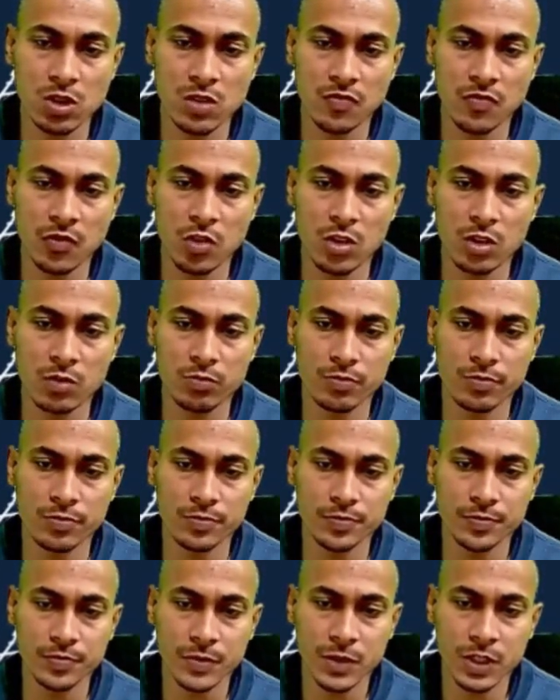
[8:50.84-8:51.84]
form.
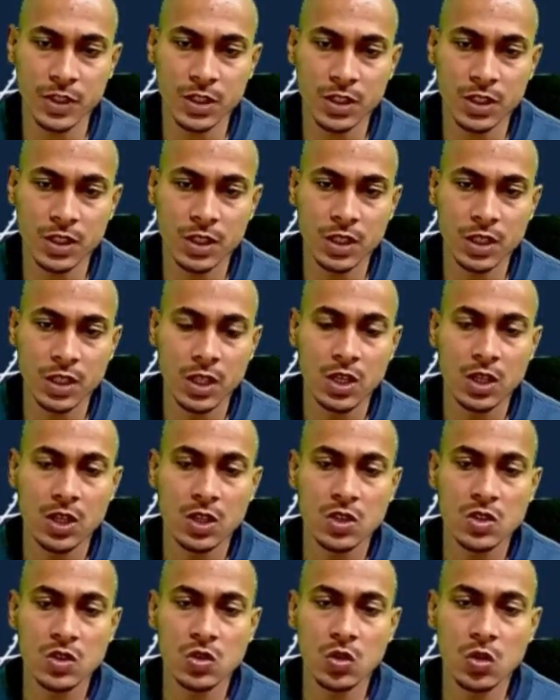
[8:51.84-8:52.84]

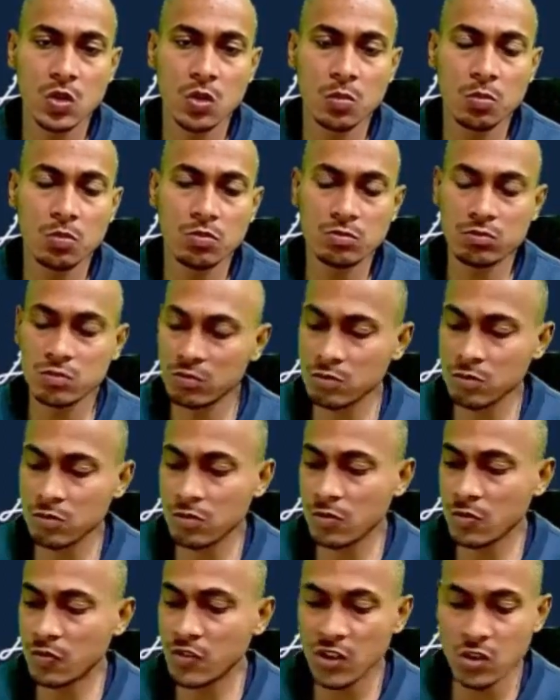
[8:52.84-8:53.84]
So
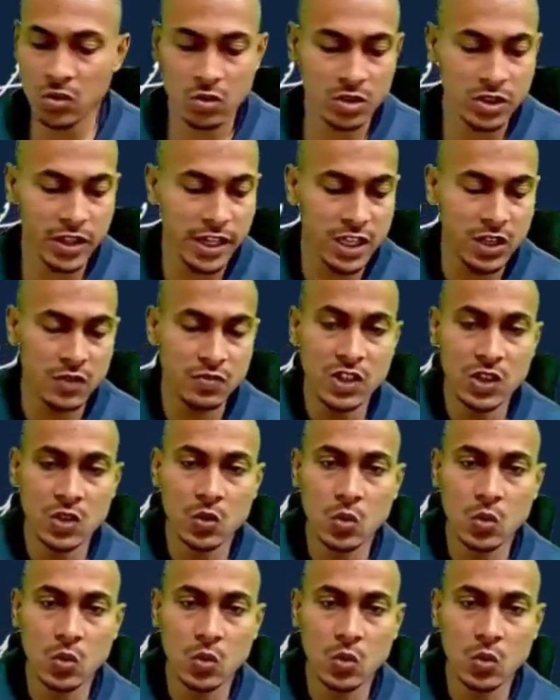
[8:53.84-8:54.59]
we know that we